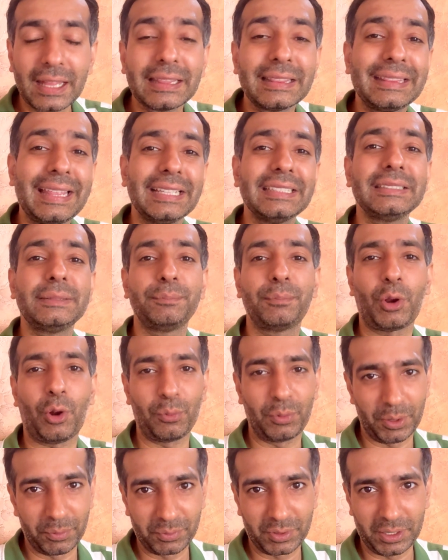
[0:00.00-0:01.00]
then
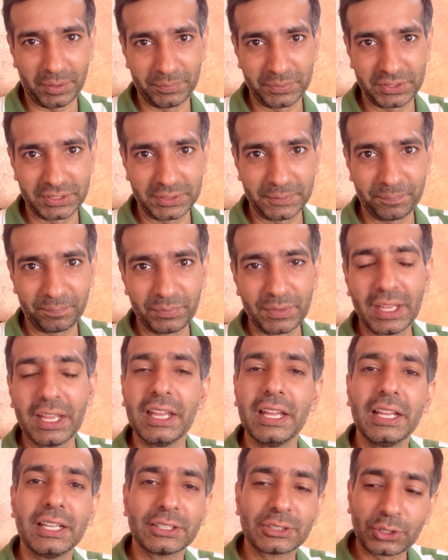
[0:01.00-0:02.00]
problem comes.
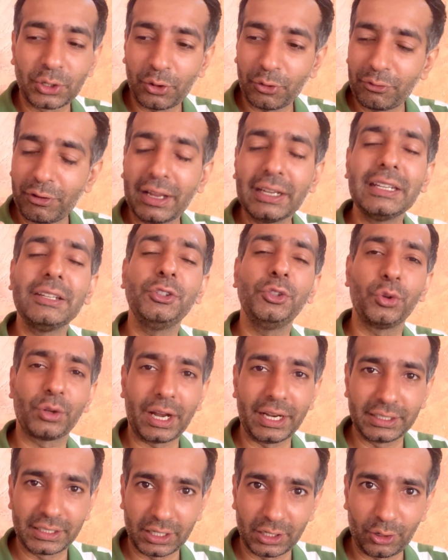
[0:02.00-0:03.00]
So when you
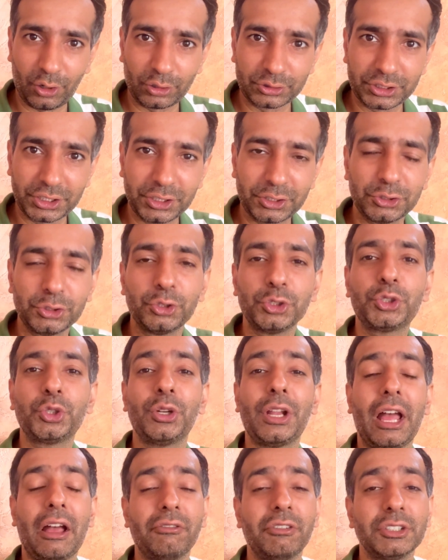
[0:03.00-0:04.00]
write a logic, you
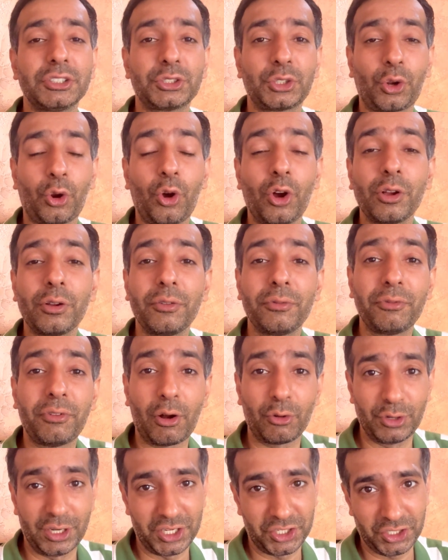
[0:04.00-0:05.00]
should have a strong
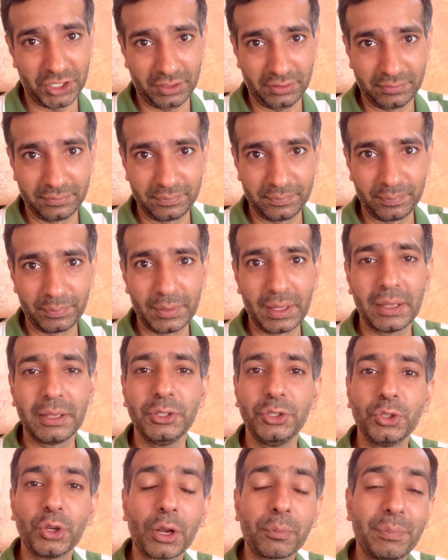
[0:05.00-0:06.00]
foundation.
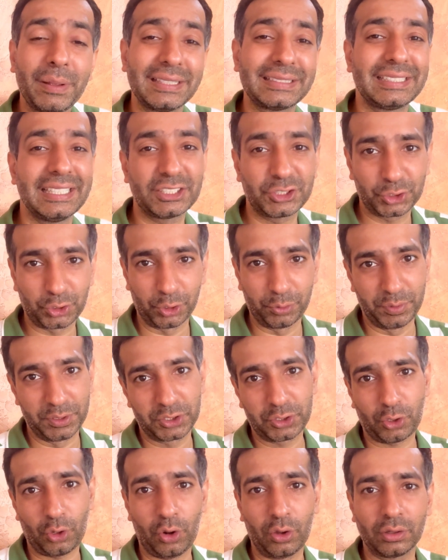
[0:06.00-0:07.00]
Your basics should be
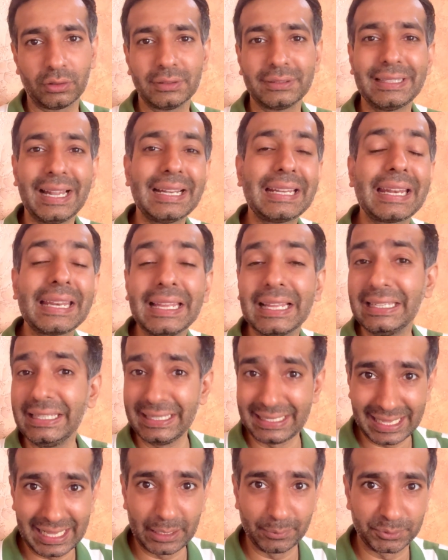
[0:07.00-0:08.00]
strong. That
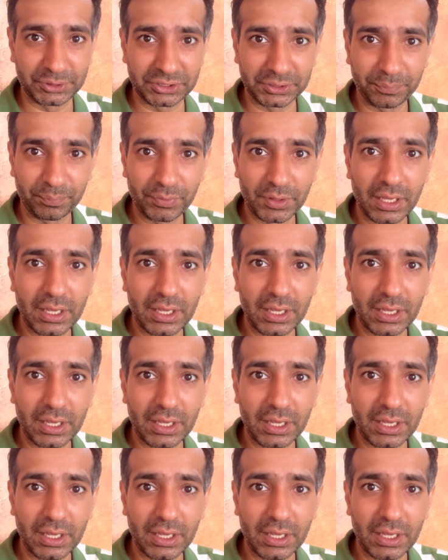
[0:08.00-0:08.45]
really helps.